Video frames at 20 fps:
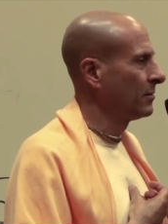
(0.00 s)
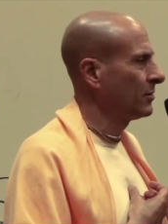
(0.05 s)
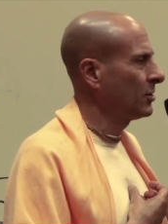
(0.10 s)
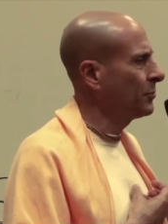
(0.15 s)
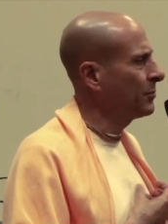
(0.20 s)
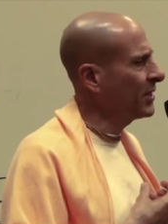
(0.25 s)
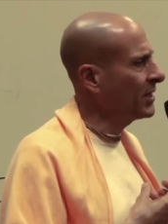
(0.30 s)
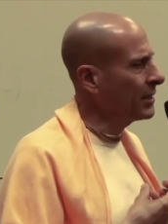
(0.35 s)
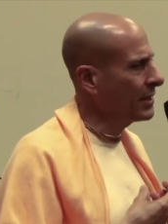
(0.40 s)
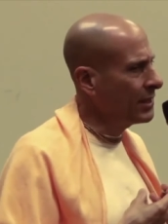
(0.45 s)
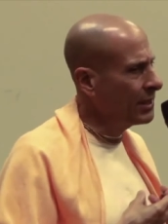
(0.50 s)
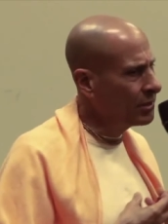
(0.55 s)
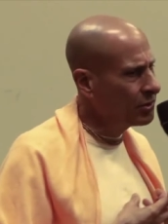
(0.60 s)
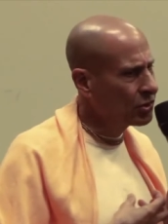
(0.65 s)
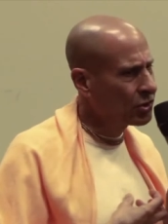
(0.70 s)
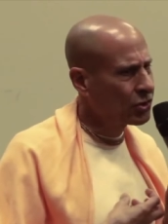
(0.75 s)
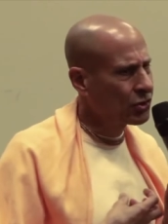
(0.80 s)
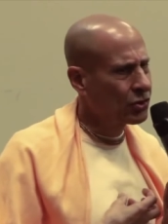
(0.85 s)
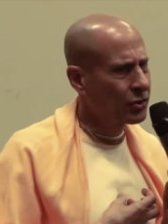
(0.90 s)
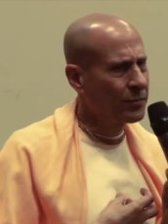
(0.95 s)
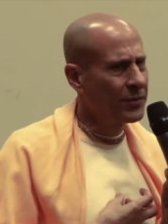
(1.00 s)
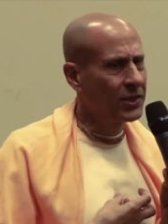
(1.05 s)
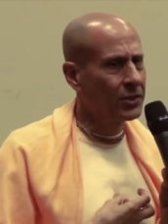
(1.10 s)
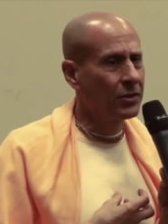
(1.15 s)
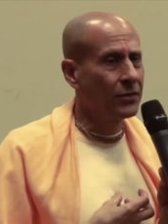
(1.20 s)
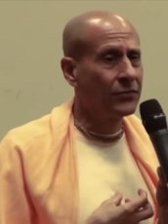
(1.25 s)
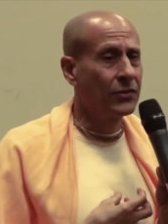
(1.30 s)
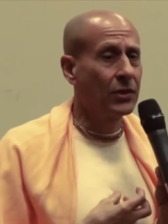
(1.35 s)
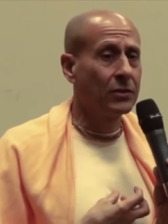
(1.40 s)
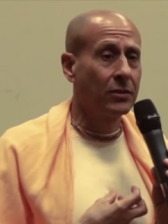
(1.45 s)
to be an
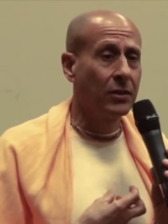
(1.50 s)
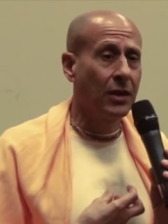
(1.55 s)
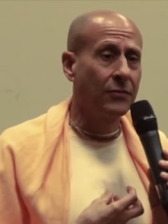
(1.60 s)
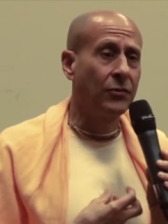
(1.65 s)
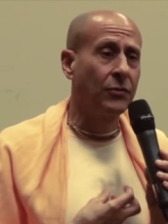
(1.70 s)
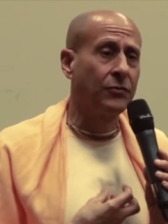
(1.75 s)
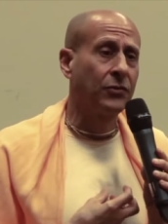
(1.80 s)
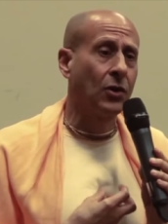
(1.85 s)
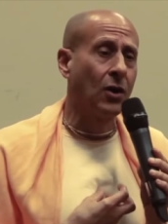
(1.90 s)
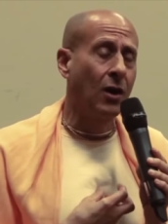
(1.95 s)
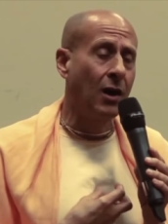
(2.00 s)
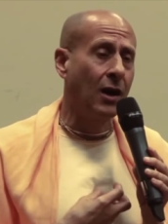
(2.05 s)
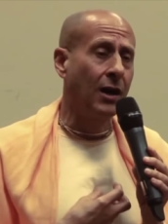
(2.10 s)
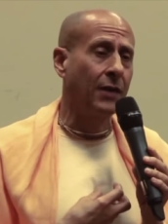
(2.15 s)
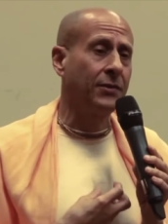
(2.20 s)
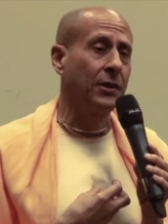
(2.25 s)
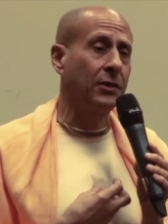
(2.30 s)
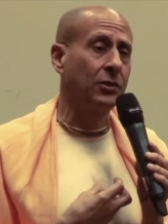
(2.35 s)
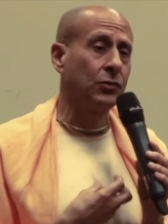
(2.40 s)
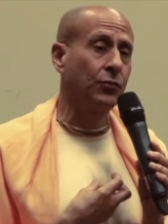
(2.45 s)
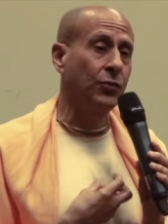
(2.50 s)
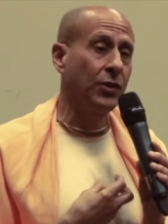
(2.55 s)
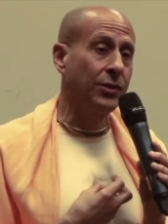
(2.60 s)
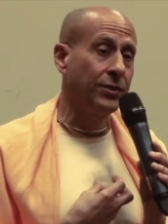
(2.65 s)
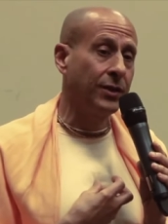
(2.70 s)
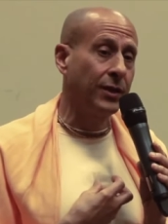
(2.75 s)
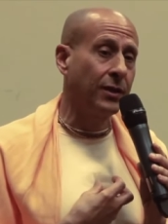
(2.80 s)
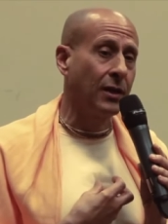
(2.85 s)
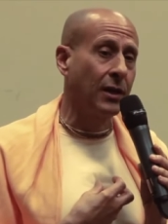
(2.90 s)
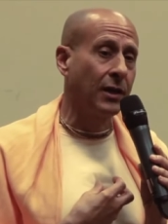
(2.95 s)
instrument of the love of God that is
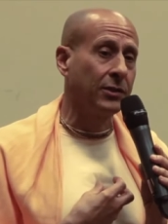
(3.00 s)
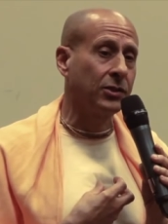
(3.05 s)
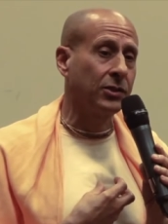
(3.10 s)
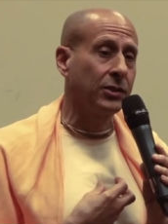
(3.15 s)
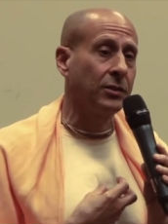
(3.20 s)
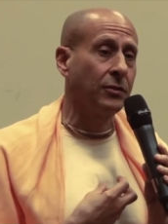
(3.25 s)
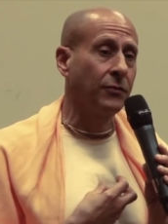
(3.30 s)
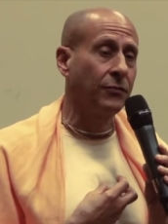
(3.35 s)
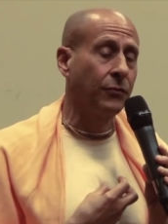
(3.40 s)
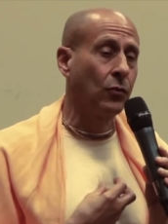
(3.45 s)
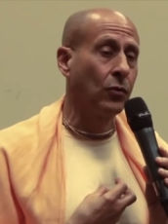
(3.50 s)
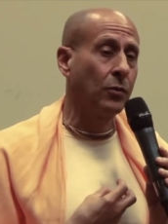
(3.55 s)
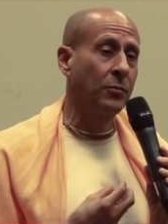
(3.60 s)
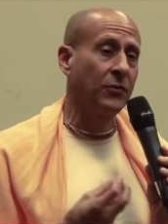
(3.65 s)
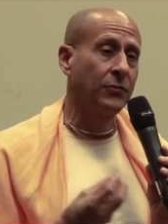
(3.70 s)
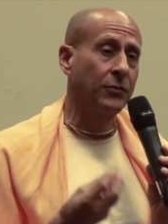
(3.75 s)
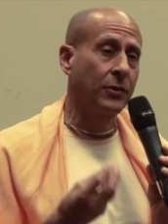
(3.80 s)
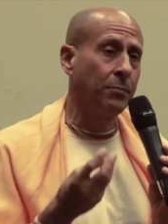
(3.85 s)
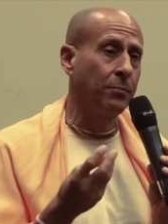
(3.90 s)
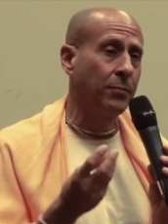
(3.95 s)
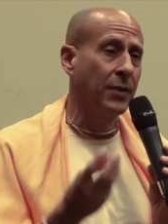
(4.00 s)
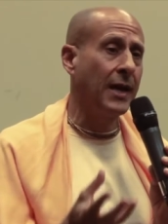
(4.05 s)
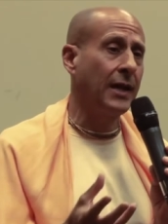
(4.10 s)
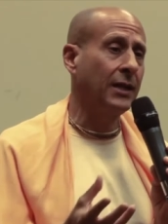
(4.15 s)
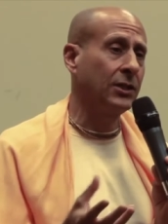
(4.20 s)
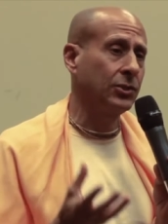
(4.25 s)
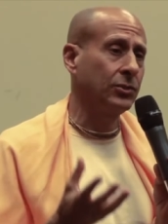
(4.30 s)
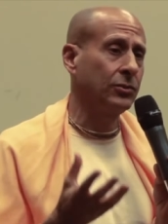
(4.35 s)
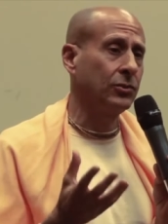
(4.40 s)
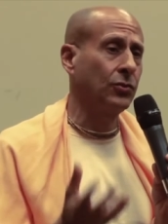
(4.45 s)
within us in the form of
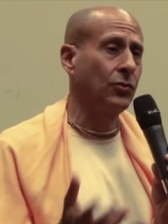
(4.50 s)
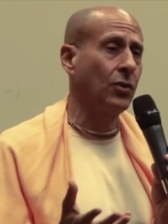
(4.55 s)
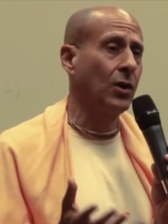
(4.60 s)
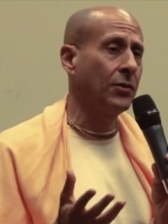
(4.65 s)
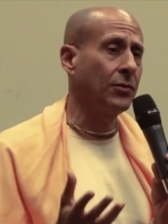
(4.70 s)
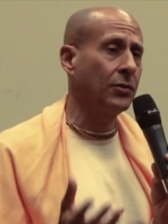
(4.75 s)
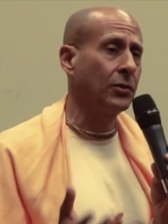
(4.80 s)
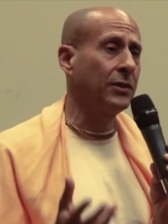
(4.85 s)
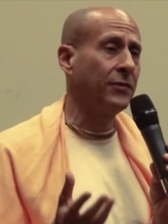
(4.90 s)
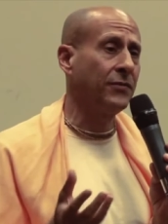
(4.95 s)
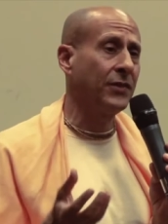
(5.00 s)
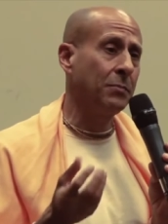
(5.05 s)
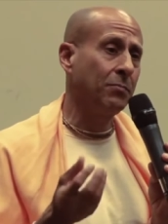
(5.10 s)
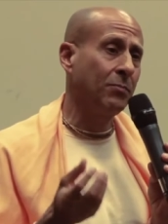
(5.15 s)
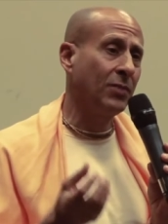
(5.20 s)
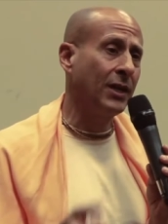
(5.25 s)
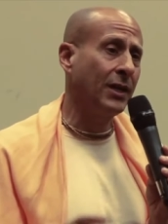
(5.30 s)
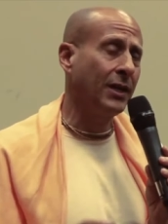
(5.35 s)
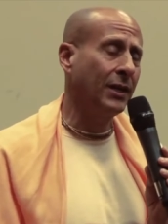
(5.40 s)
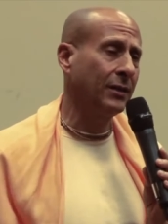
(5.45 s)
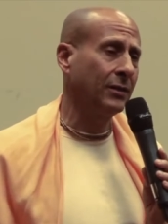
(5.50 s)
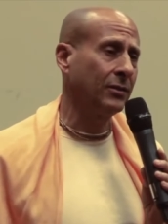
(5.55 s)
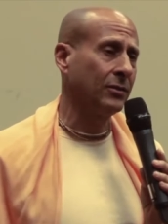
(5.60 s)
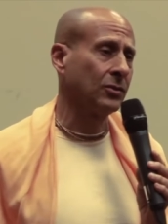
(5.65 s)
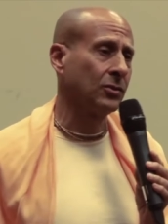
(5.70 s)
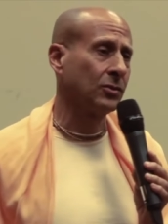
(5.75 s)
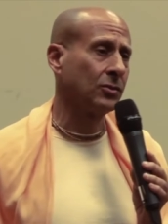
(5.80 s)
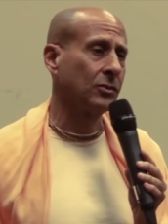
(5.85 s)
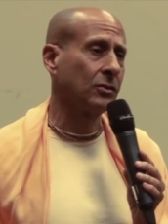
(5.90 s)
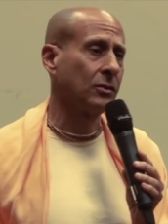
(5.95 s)
compassion to other living
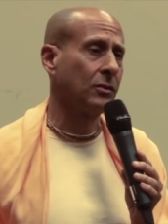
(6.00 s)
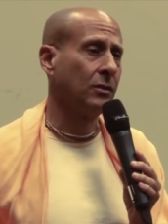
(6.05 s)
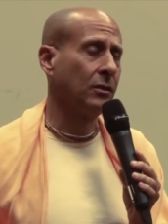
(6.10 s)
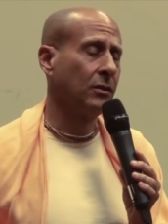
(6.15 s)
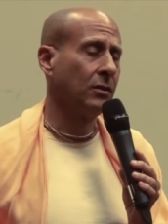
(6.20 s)
beings,